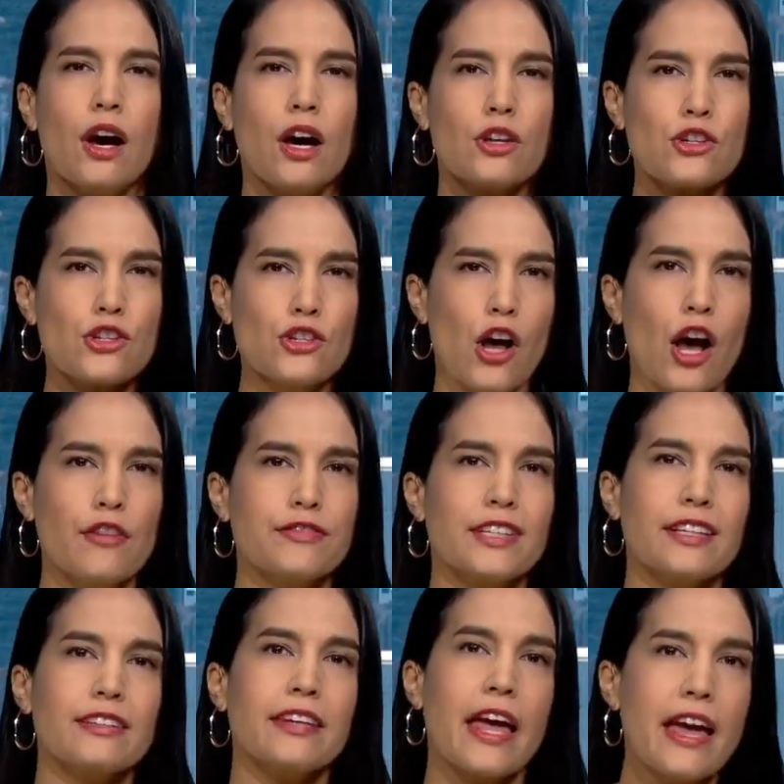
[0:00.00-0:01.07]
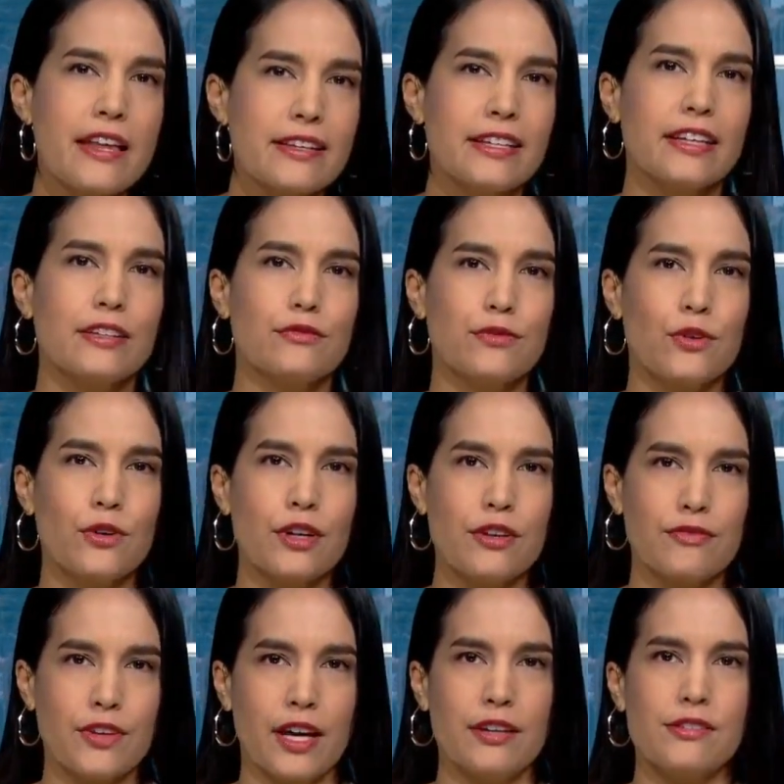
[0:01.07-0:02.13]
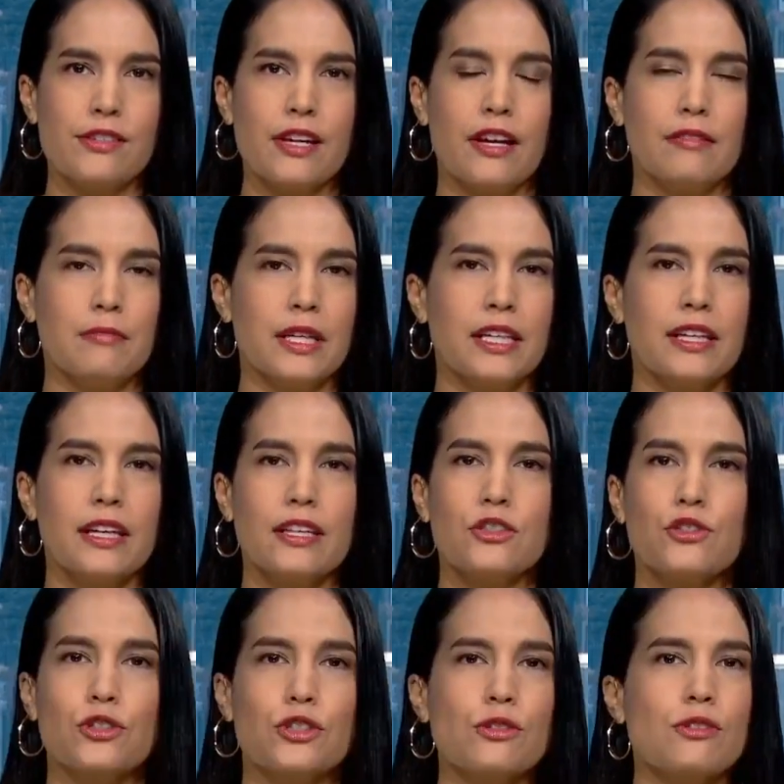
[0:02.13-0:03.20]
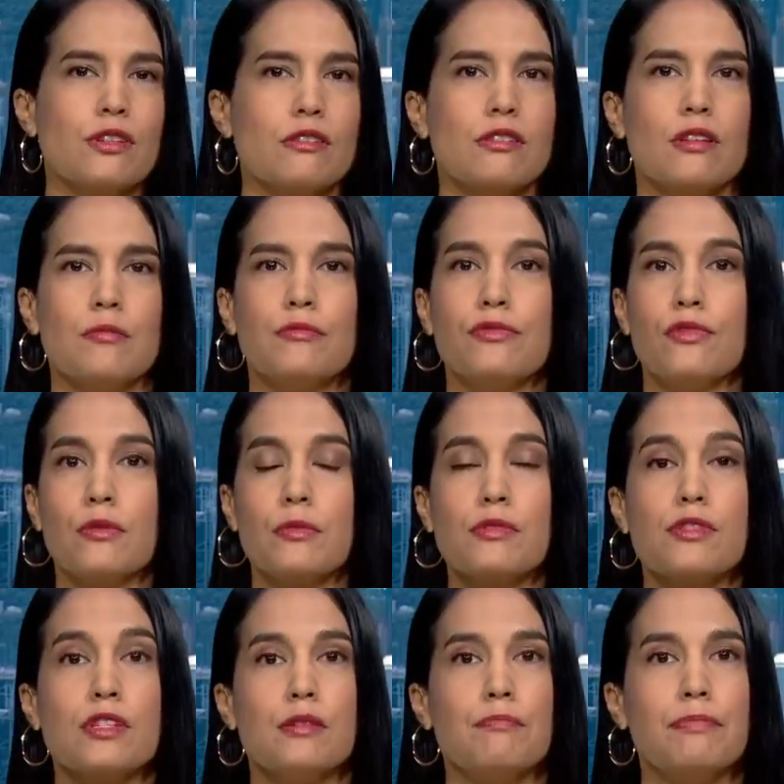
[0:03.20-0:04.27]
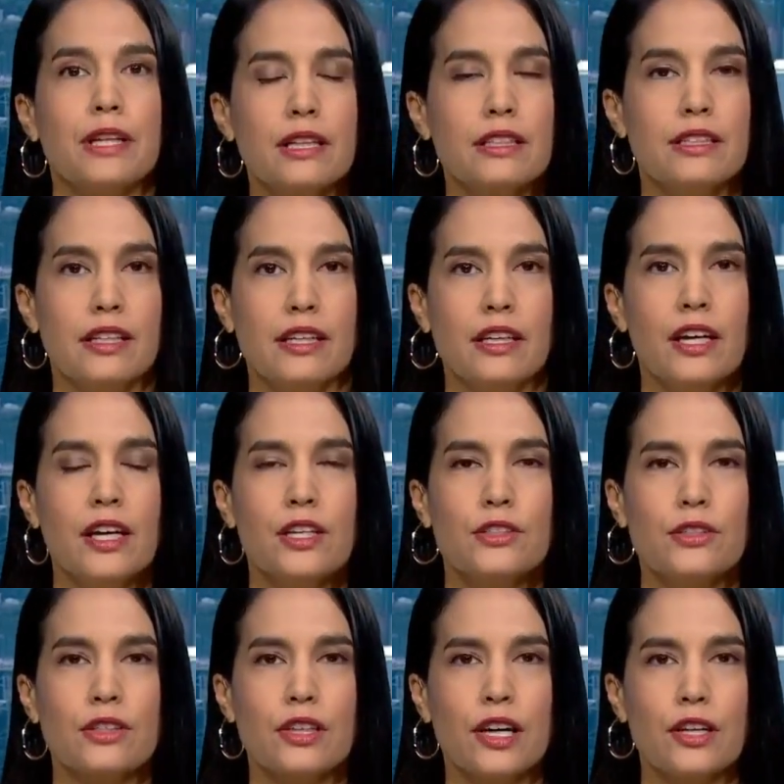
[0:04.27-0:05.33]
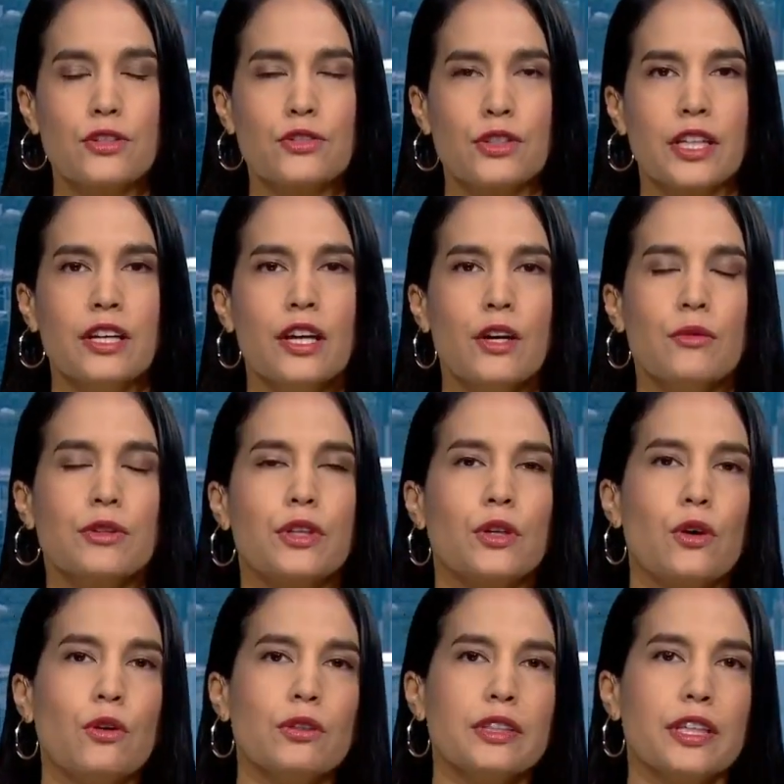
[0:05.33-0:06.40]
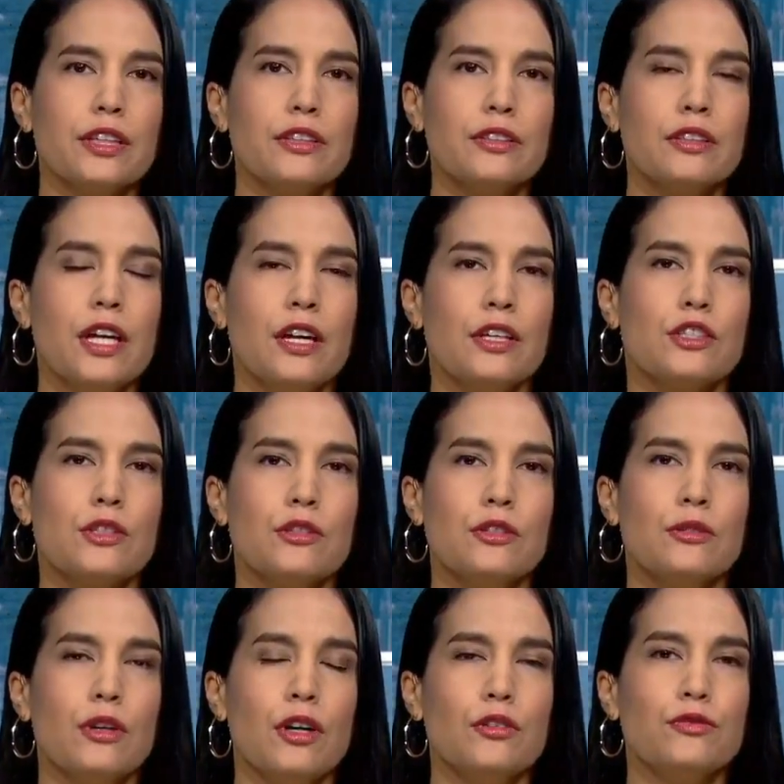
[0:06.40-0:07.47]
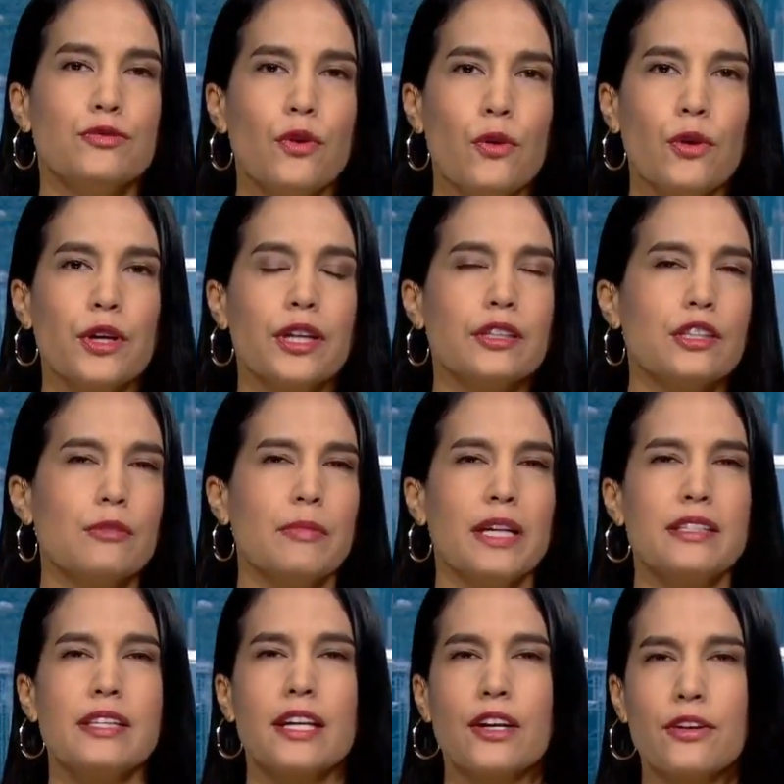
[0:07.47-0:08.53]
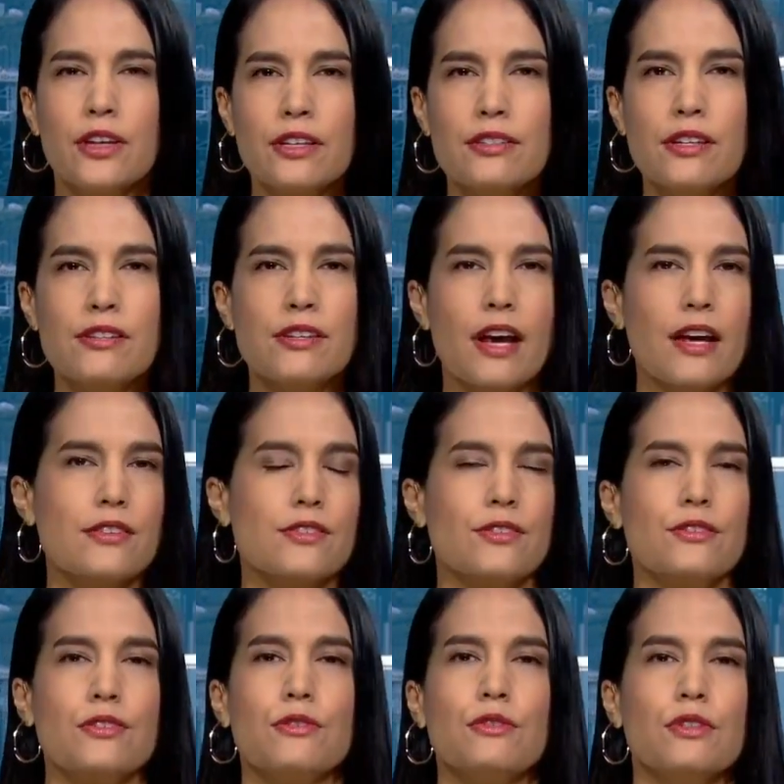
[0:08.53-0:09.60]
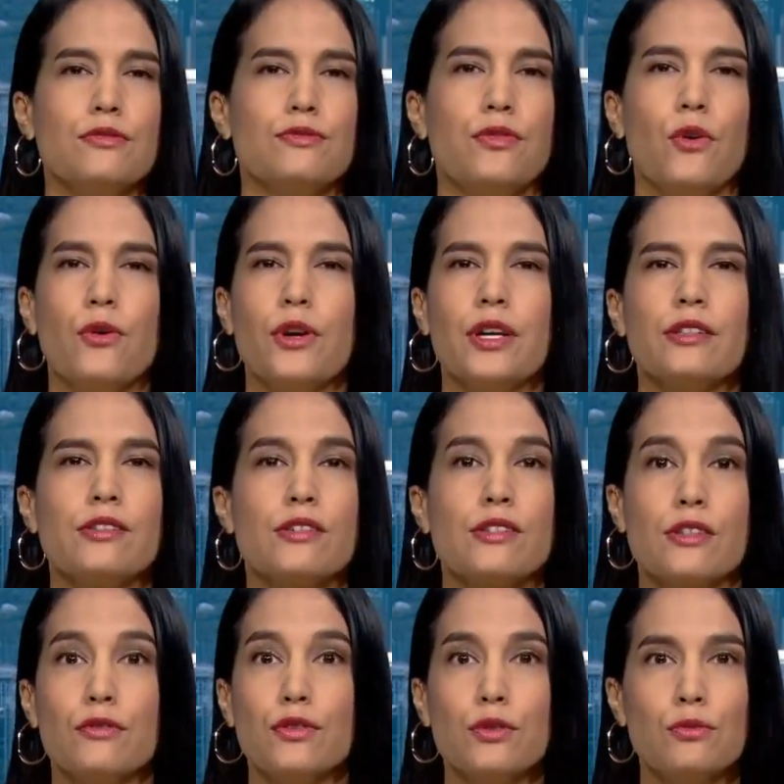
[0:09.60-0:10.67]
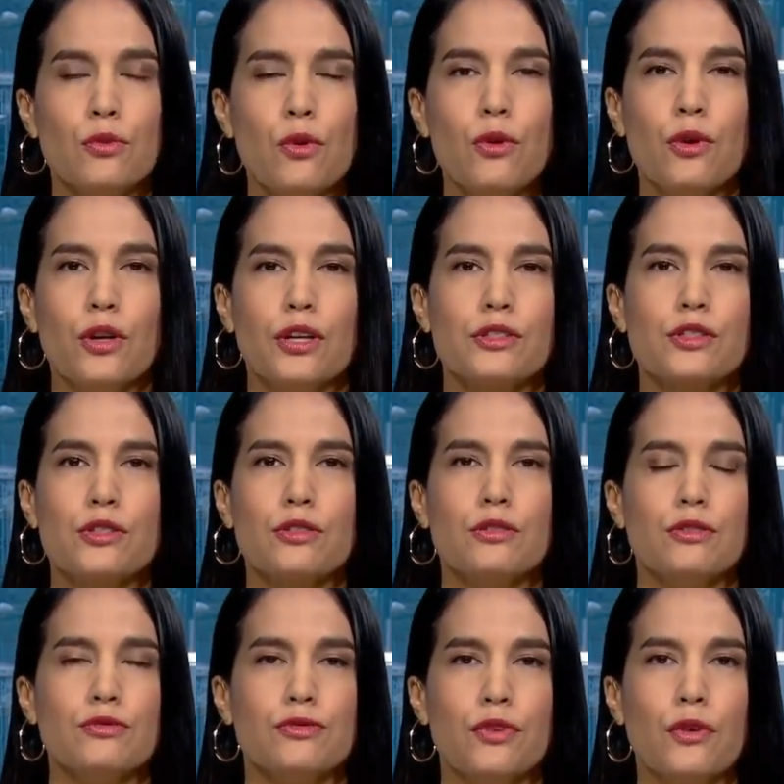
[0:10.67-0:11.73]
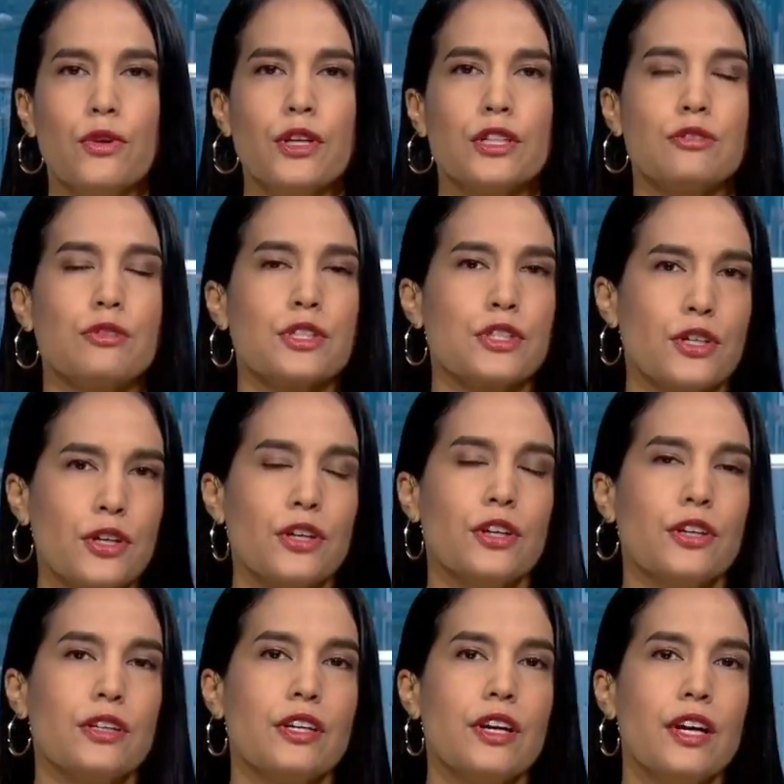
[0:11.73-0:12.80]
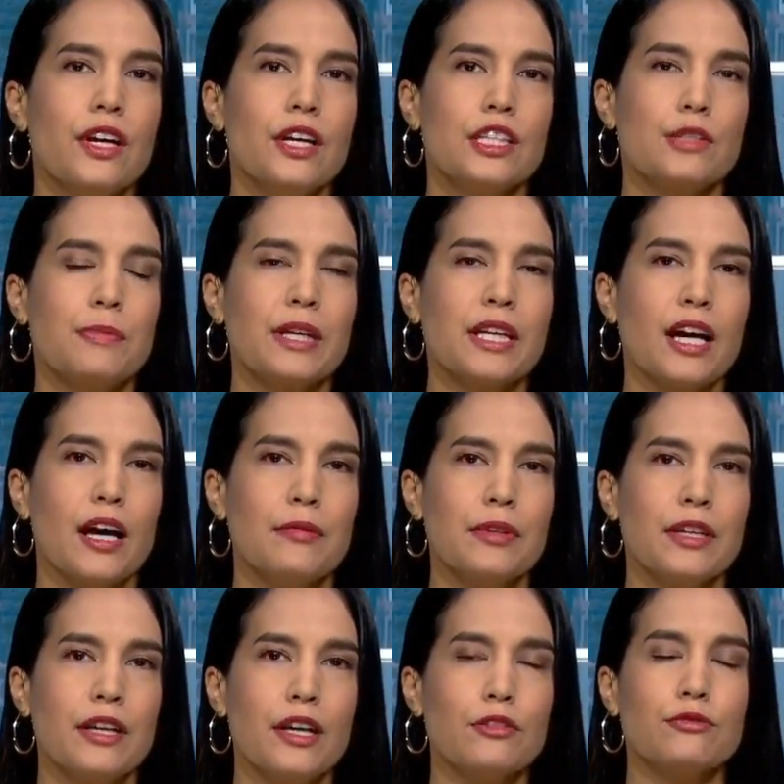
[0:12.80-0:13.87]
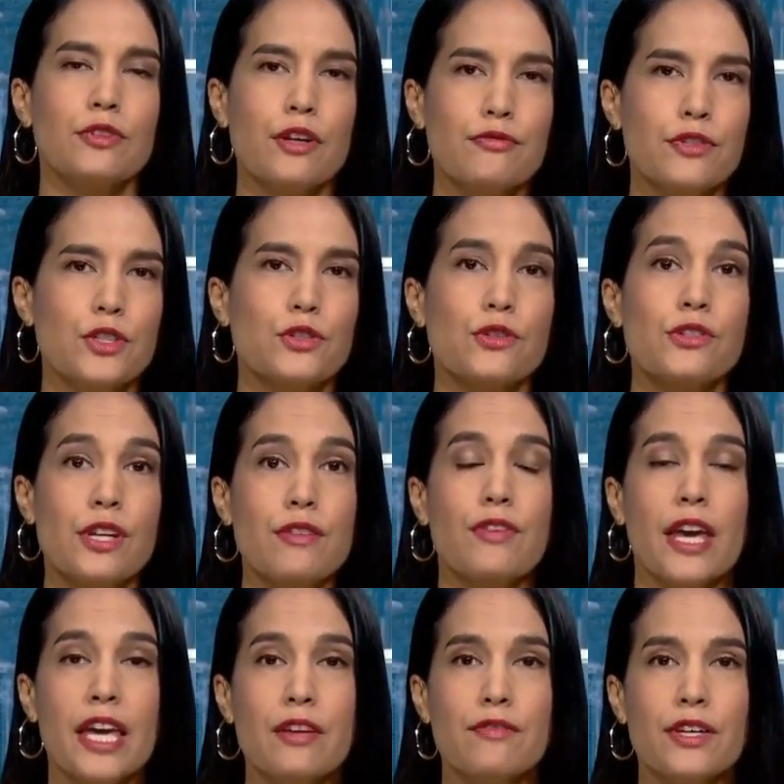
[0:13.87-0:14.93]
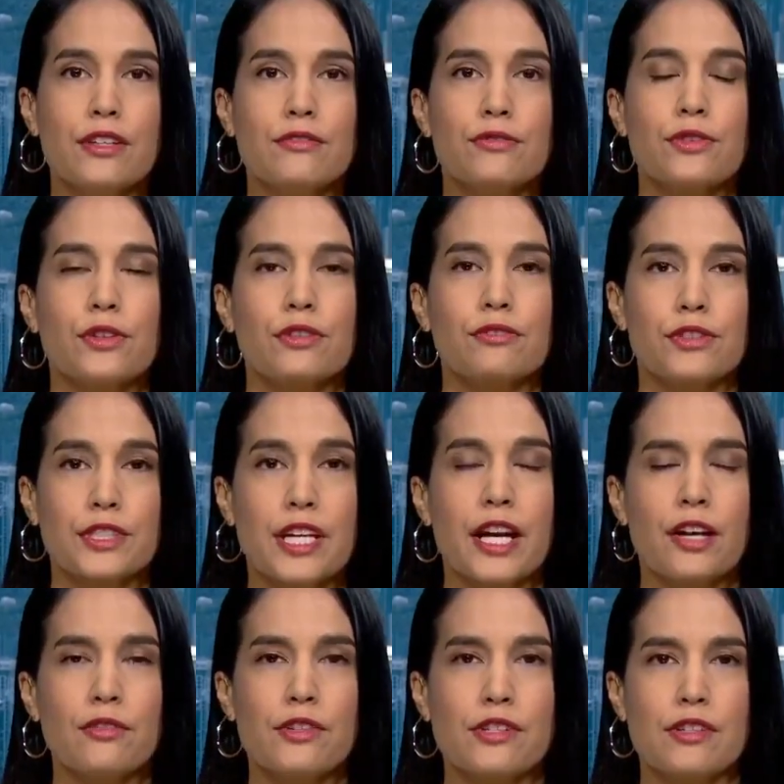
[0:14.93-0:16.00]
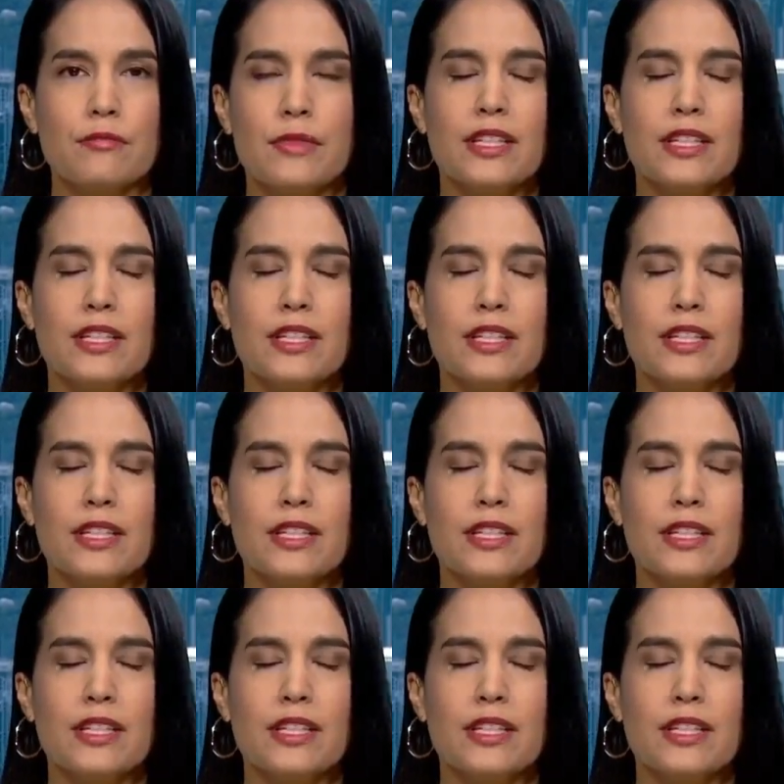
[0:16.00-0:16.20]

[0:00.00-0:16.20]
a soft landing for Afghanistan, meaning introducing some form of stability to the country, with the goal here to avoid humanitarian humanitarian disaster, to avoid civil war, and to avoid a return to becoming a refuge or safe haven for, for terrorism.